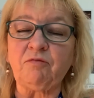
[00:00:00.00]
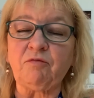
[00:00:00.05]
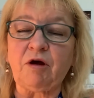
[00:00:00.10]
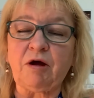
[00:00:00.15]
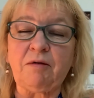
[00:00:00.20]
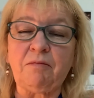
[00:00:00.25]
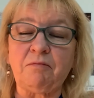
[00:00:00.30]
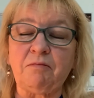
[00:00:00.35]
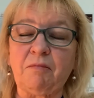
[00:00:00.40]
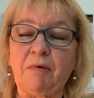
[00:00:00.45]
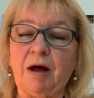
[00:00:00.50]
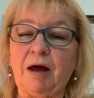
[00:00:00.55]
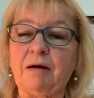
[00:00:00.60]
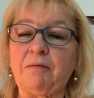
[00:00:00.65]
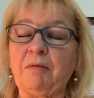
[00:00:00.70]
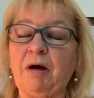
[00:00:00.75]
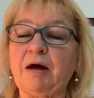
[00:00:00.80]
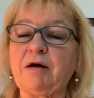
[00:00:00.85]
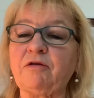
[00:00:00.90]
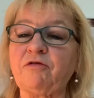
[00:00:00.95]
It may
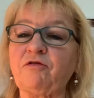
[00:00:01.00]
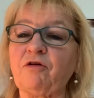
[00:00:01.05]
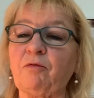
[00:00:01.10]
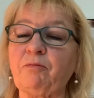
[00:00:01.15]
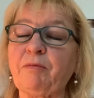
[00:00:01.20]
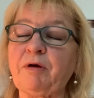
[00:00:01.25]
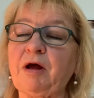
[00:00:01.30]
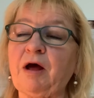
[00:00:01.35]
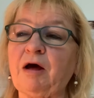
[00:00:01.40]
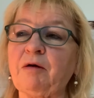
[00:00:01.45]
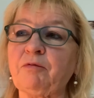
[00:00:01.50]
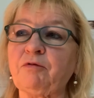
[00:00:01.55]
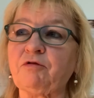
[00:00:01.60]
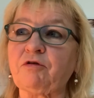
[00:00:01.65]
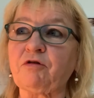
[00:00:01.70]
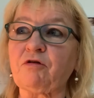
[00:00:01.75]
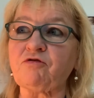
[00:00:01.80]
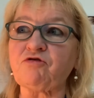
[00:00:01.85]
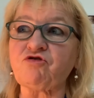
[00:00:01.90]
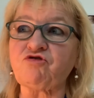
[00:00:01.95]
make us not be able
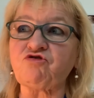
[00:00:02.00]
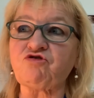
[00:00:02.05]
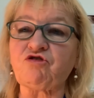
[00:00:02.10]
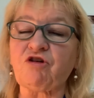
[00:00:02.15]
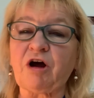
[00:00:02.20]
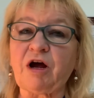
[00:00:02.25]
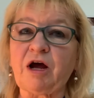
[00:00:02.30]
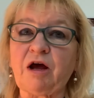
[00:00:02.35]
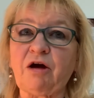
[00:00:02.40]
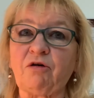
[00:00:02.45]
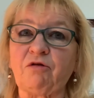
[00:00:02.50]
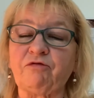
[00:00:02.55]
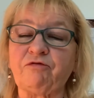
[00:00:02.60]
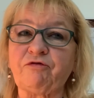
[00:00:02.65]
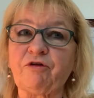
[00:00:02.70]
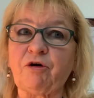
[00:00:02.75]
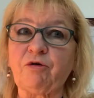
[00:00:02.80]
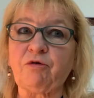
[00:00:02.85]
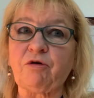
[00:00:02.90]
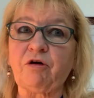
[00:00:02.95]
to concentrate or
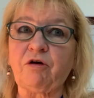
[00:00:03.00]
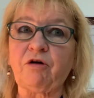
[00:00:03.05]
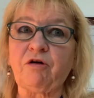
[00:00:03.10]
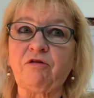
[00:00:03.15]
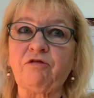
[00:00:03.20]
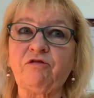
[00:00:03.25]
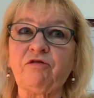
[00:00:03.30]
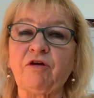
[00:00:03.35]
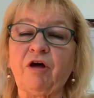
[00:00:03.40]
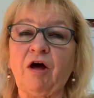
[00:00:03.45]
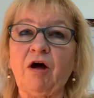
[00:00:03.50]
focus.